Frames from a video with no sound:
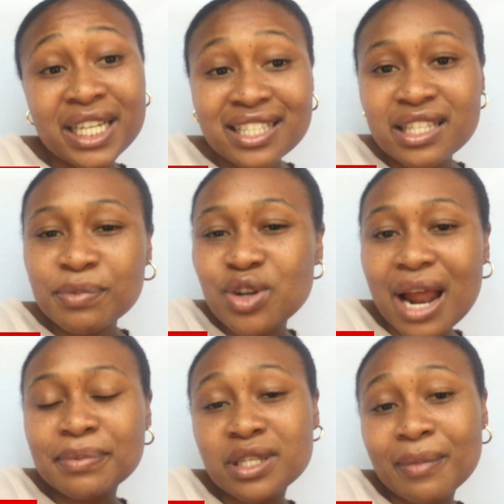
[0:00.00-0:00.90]
please
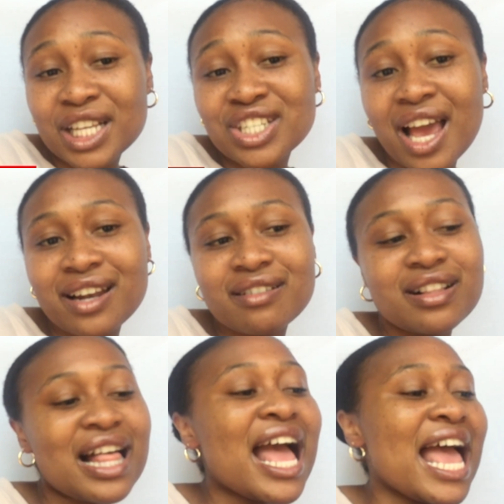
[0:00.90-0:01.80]
subscribe to my
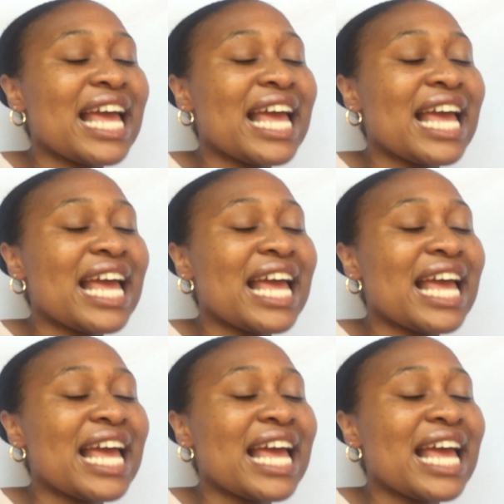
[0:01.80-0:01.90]
channel